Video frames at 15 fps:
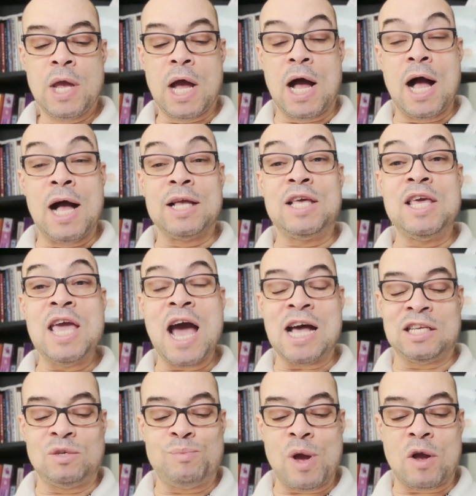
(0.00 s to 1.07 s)
A key
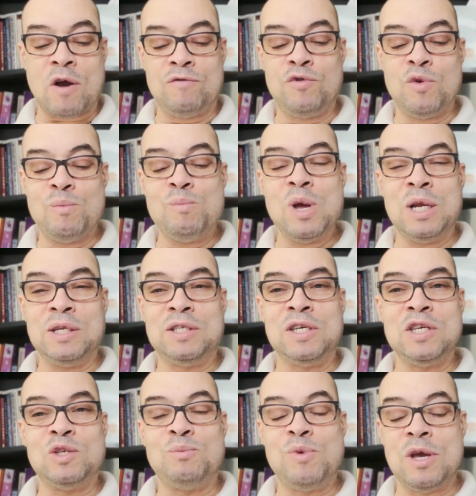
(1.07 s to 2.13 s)
aspect of
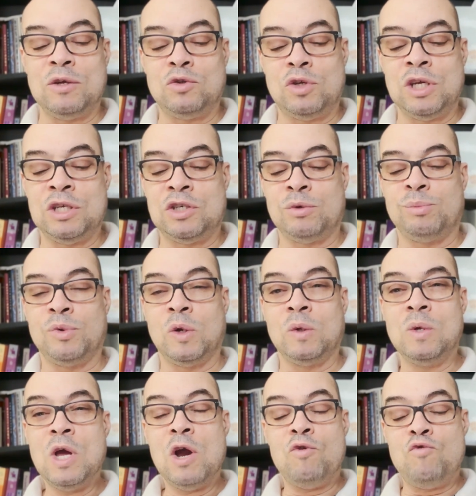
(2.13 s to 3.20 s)
humility is being
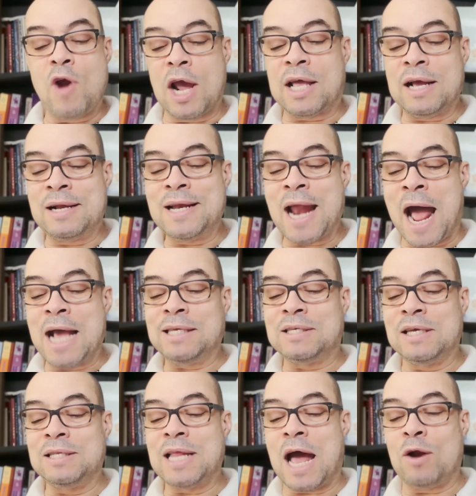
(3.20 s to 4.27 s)
teachable,
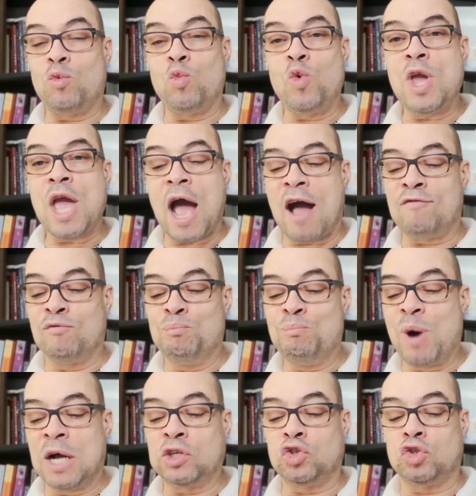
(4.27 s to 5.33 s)
recognizing that we have
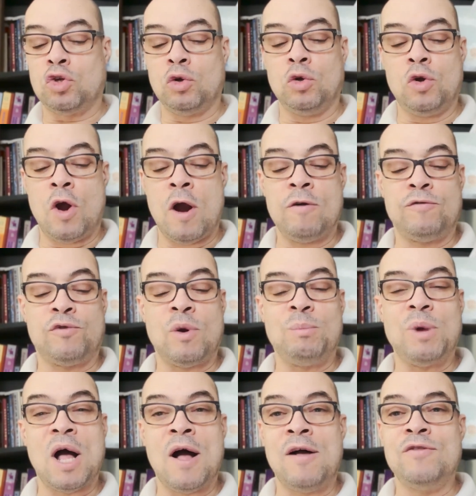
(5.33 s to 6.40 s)
much to learn
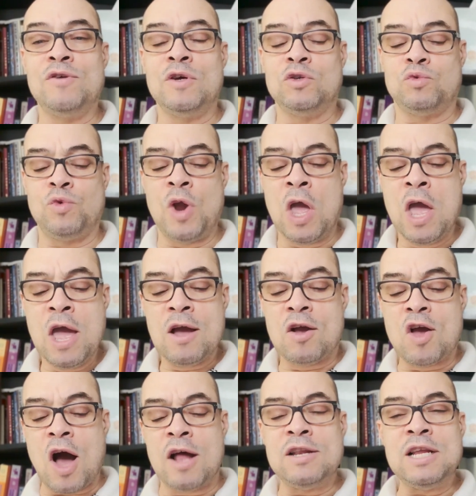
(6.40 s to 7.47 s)
from others,
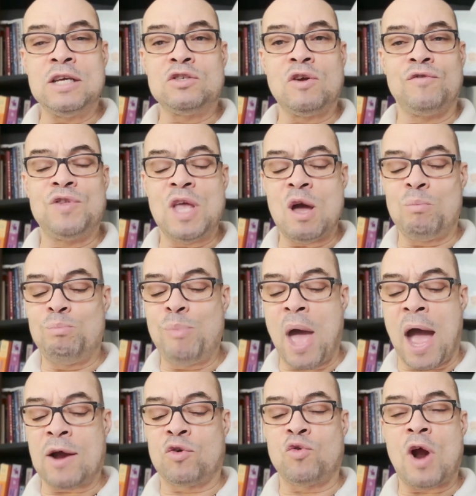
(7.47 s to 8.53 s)
regardless of their
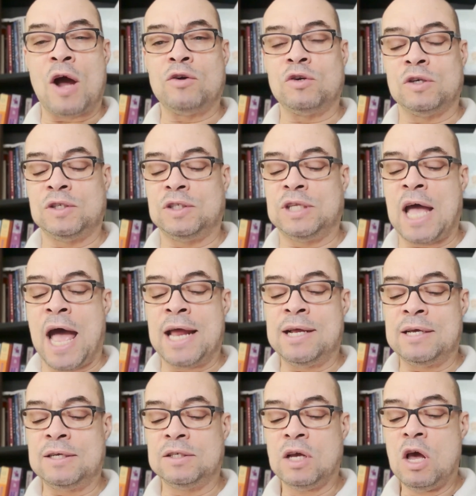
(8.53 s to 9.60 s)
background or
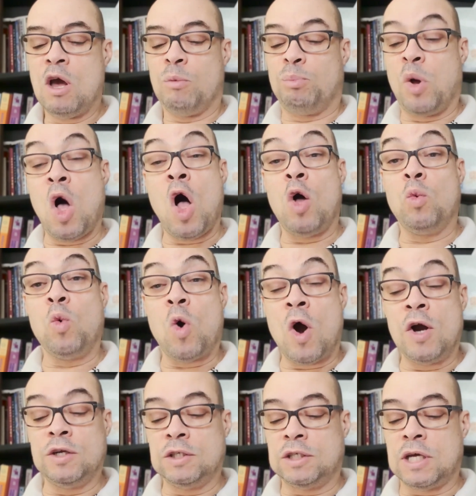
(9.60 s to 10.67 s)
status. Paul
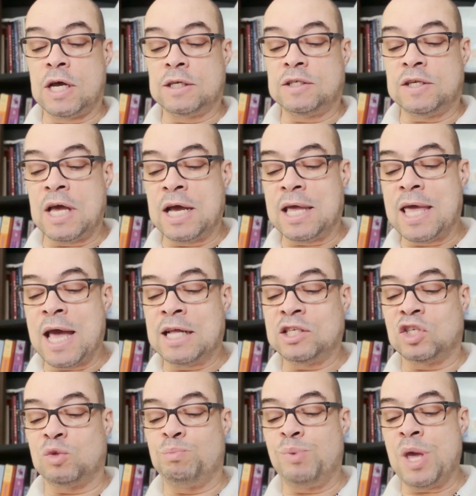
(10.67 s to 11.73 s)
warns us
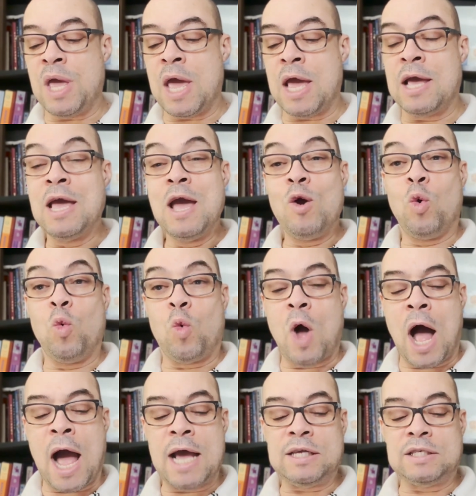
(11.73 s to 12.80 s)
against being
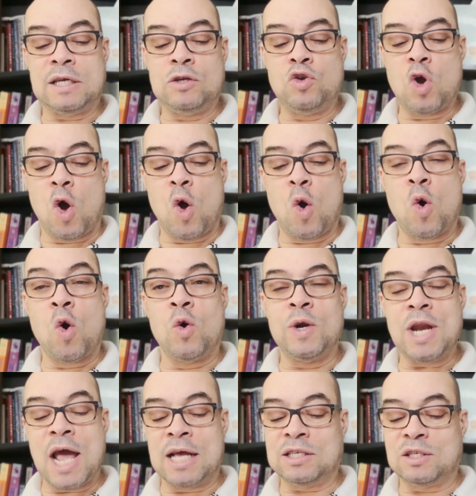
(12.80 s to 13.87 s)
wise in your
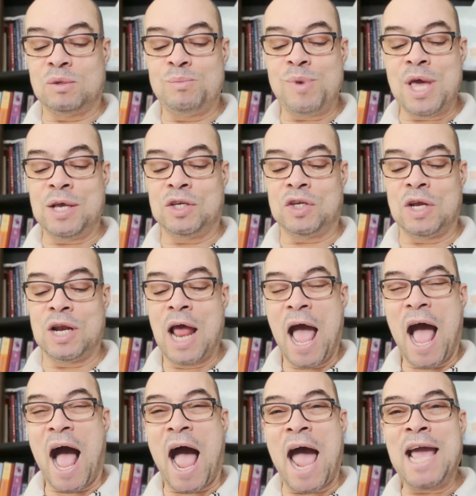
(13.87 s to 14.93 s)
own estimation,
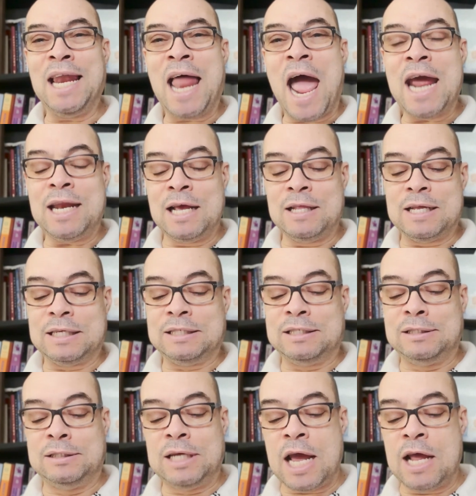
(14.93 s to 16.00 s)
highlighting the
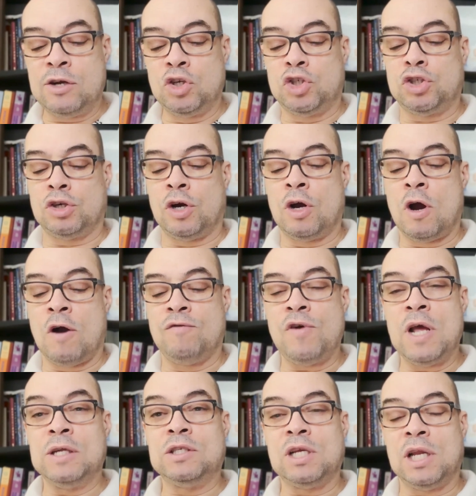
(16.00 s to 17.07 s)
danger
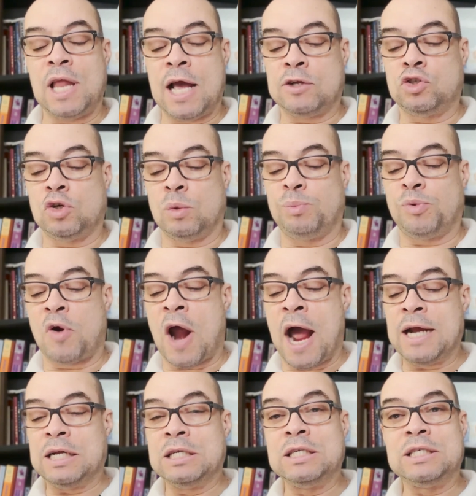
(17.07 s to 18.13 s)
of intellectual
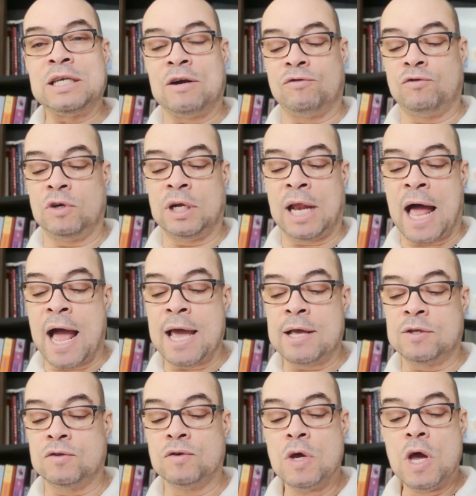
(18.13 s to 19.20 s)
pride and
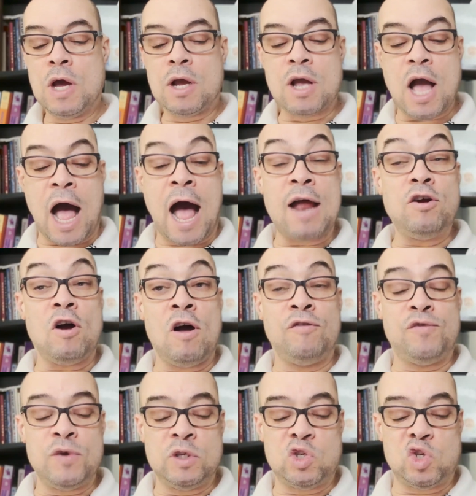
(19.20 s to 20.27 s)
self-reliance. God
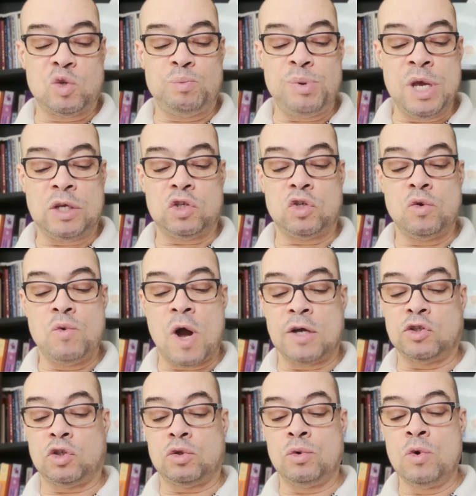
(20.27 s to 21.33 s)
often speaks to
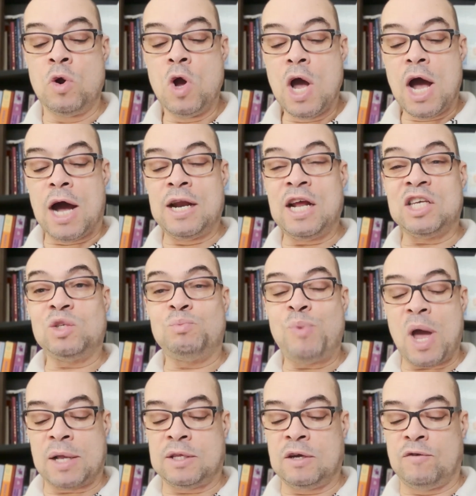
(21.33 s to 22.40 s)
us through
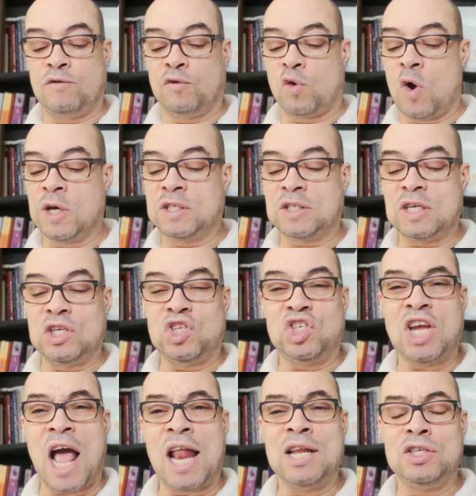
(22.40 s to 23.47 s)
unexpected voices,
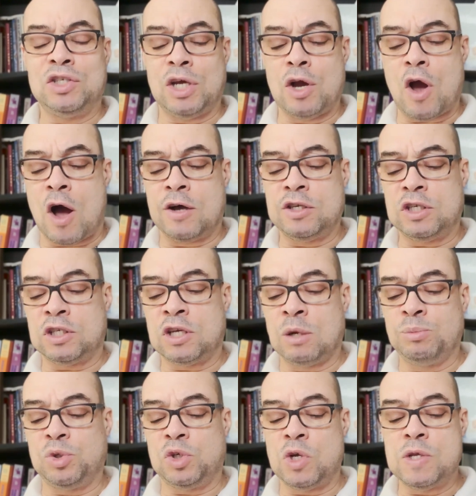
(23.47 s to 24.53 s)
challenging our
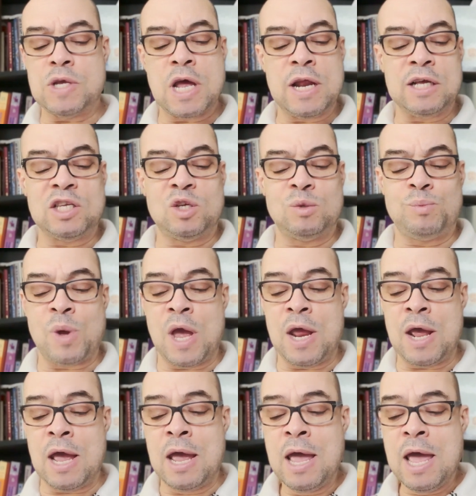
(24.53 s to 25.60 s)
assumptions
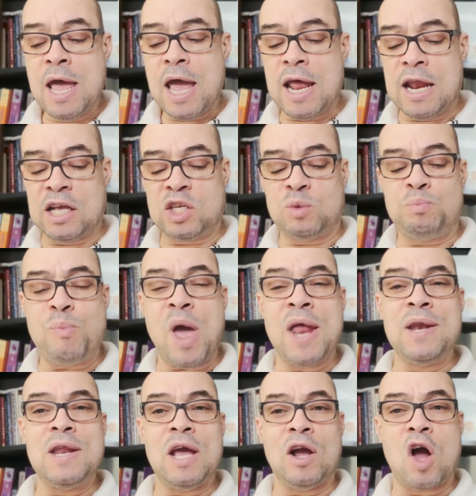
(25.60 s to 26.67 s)
and
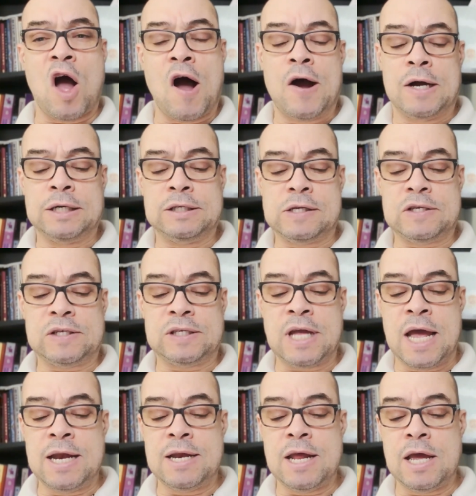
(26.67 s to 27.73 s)
expanding our
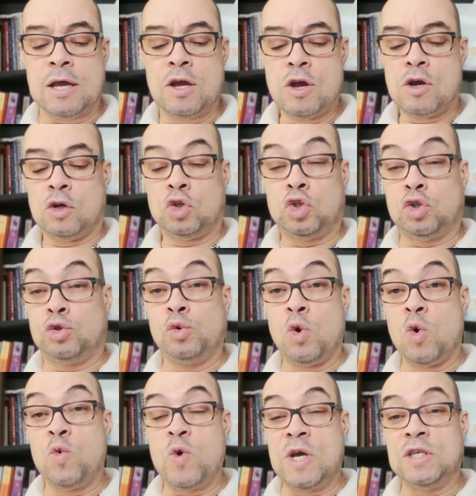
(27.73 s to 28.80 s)
understanding.
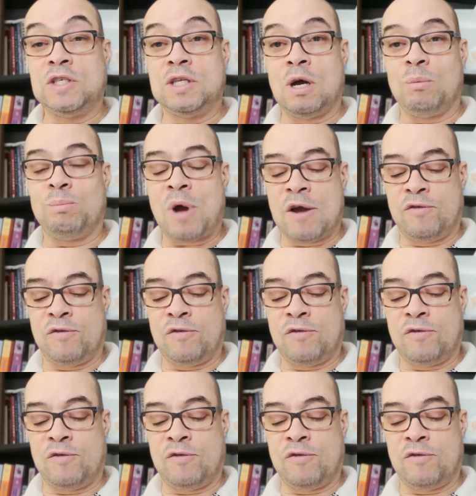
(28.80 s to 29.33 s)
True wisdom, my